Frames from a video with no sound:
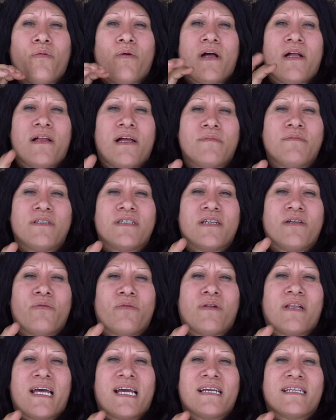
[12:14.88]
Well, I'm just gonna
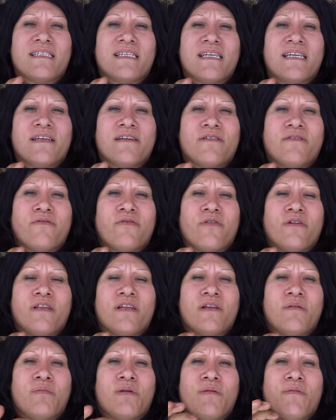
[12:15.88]
relax here for a
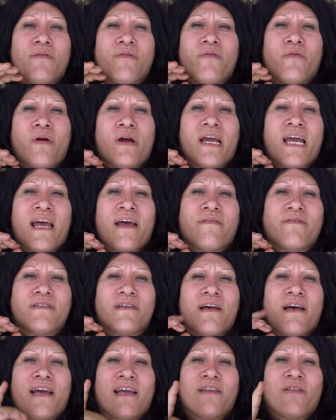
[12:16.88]
little bit before I have
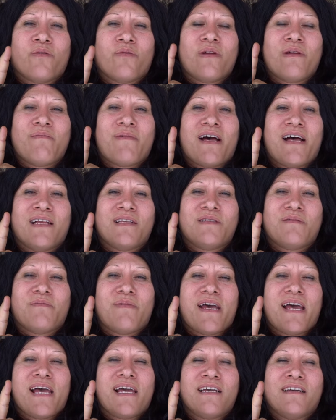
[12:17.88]
to hike three miles
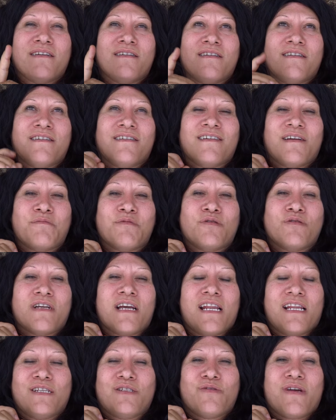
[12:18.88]
back. Ugh, I'm
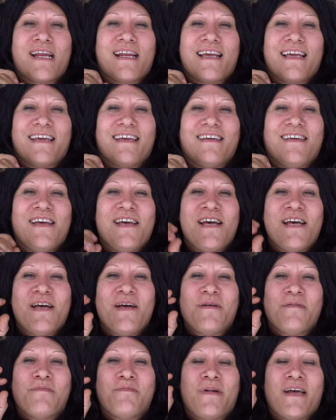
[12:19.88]
kinda dreading it,
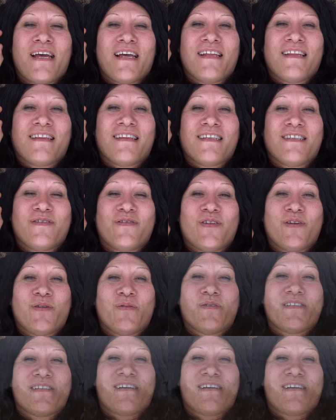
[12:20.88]
but this view is